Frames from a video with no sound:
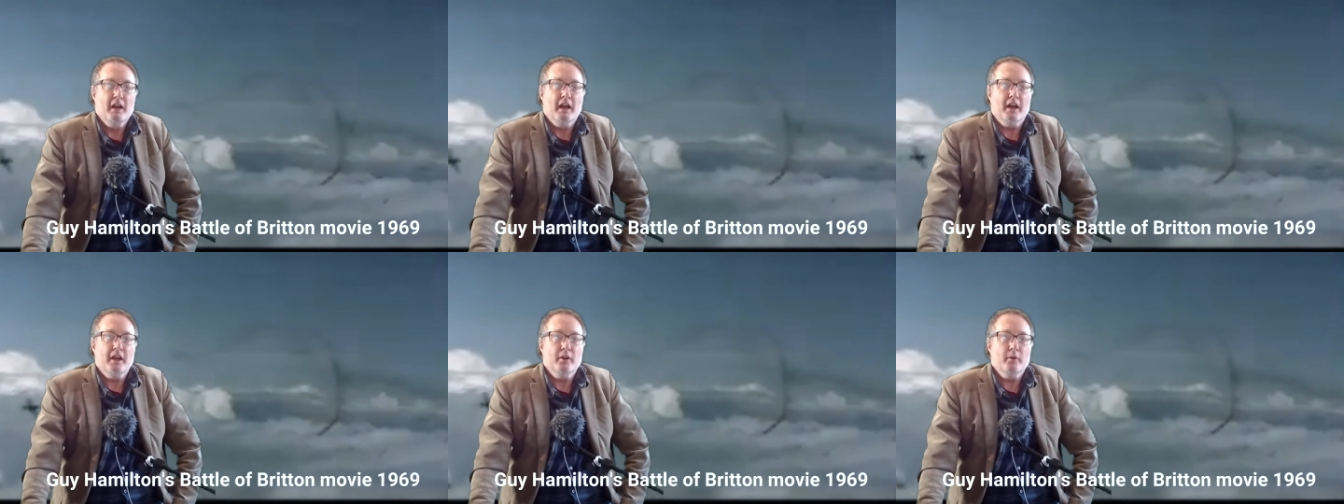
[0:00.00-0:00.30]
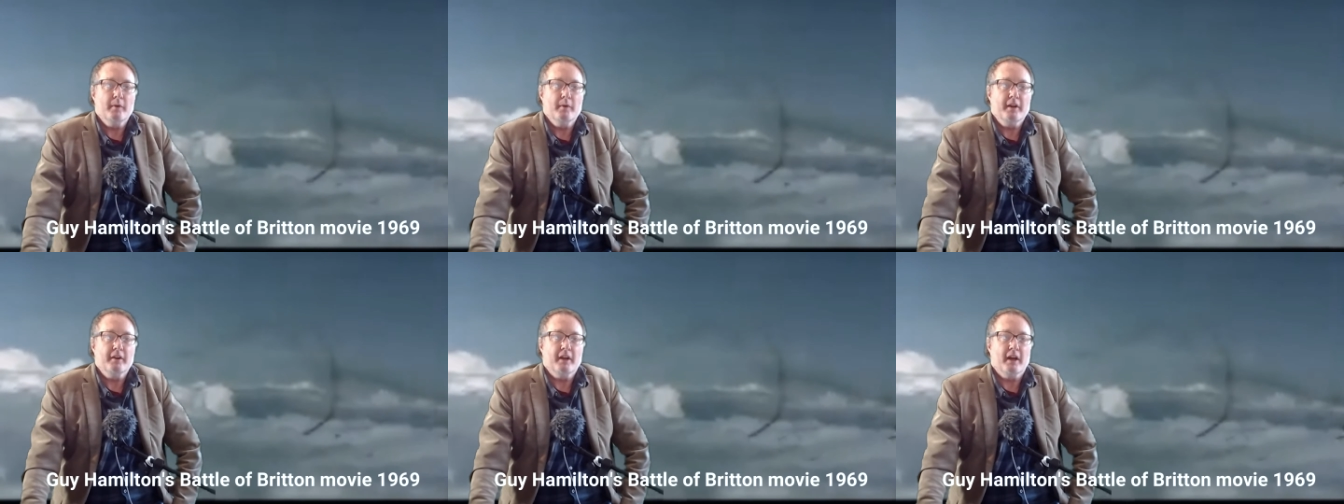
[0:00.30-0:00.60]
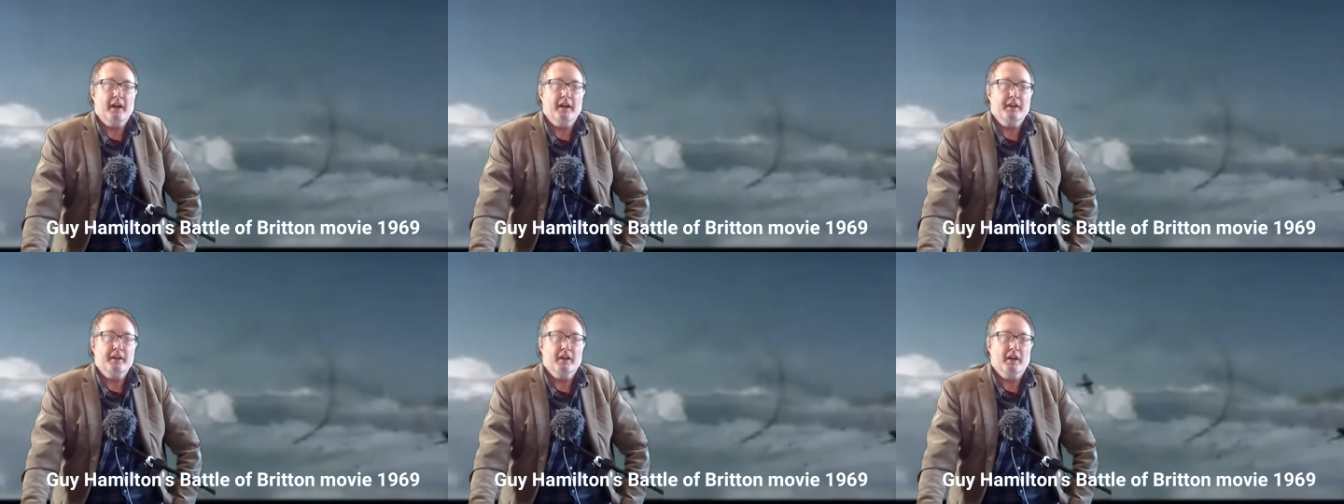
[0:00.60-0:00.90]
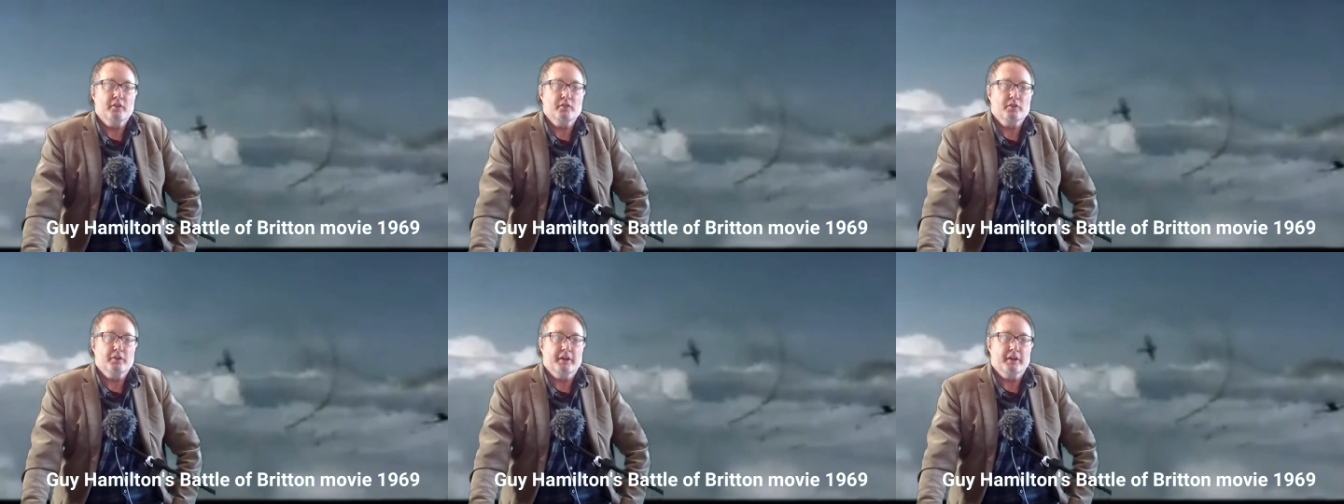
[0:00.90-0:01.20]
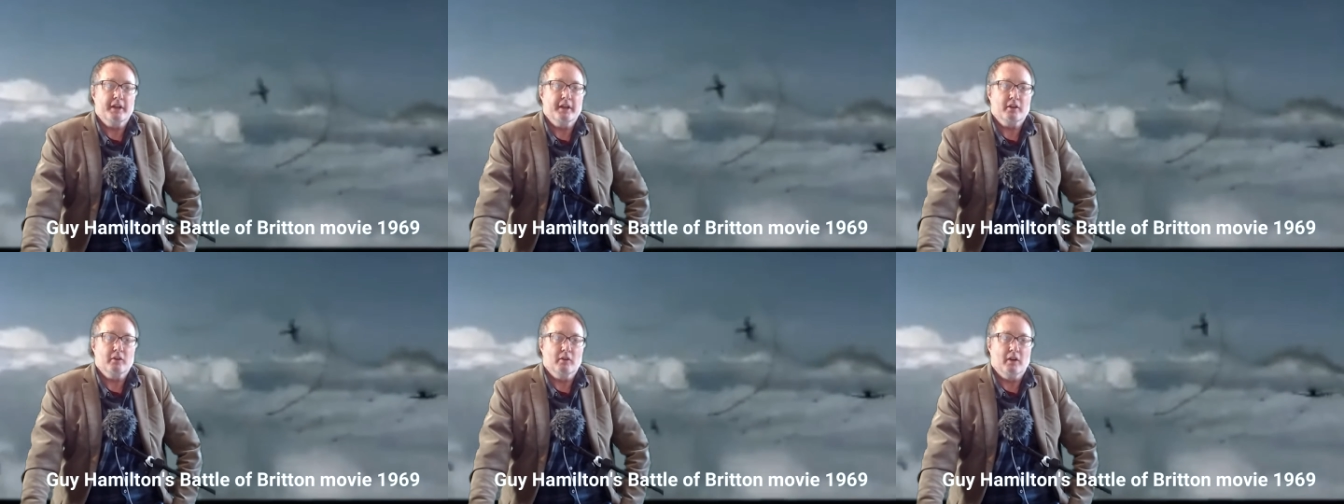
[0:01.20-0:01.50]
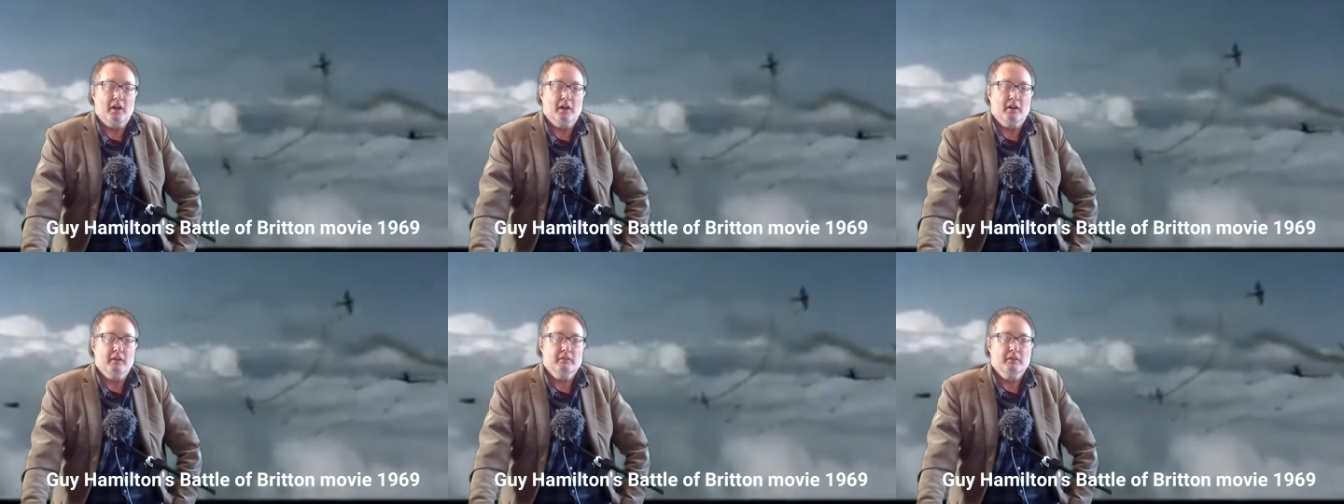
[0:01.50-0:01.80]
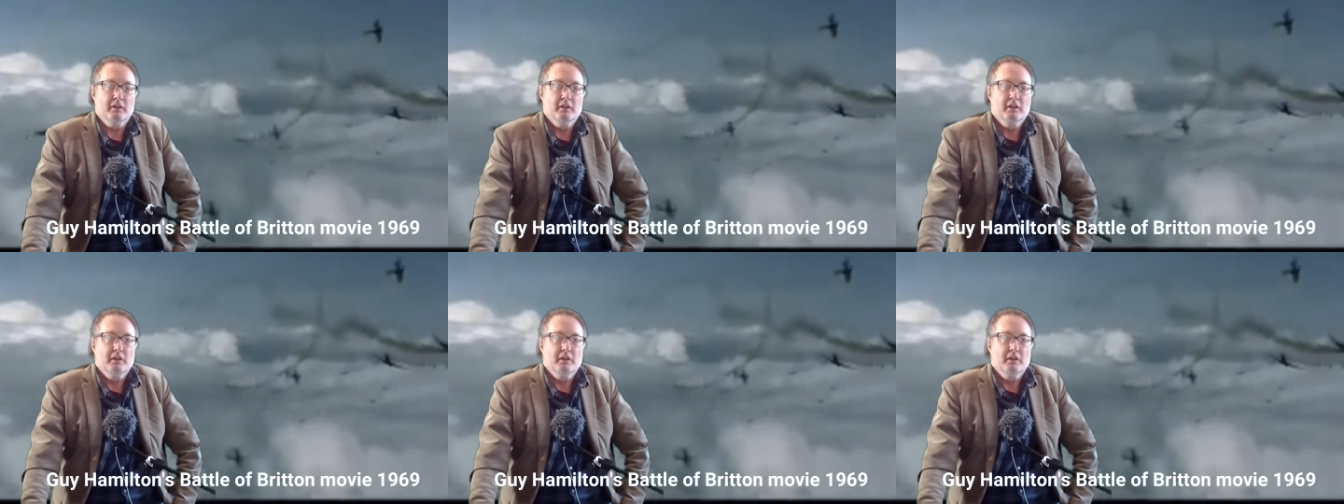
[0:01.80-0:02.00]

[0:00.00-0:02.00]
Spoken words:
and around 800 aircraft.